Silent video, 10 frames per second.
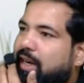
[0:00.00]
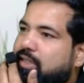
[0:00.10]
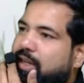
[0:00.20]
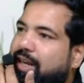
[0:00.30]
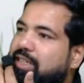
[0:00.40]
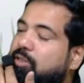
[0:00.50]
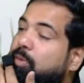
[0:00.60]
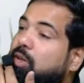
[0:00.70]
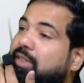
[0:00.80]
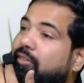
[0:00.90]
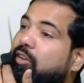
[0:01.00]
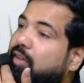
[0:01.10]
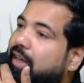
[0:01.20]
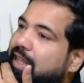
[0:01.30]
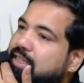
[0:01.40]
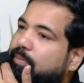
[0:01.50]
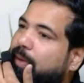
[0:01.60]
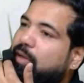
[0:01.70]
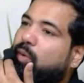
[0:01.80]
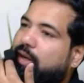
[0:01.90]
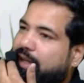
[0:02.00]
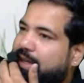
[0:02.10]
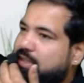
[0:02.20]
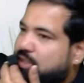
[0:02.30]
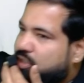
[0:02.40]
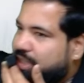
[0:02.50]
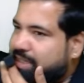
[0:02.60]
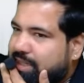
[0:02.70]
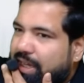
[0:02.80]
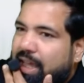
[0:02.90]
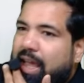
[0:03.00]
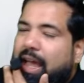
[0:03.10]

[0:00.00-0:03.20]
that is regressive because everyone lands up paying what, guys? GST.